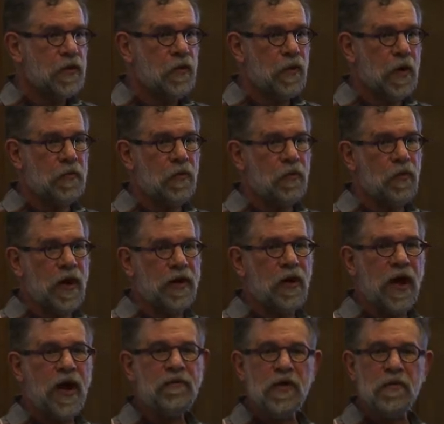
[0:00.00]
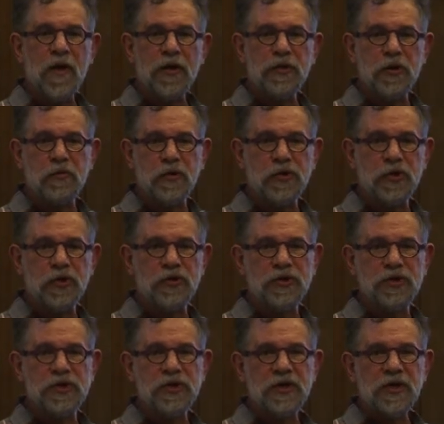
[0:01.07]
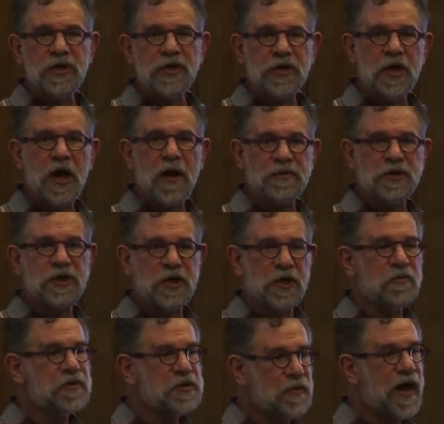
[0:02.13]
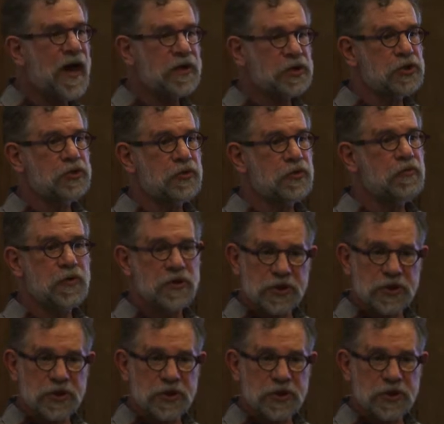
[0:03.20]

When every method returns the object that it was passed to,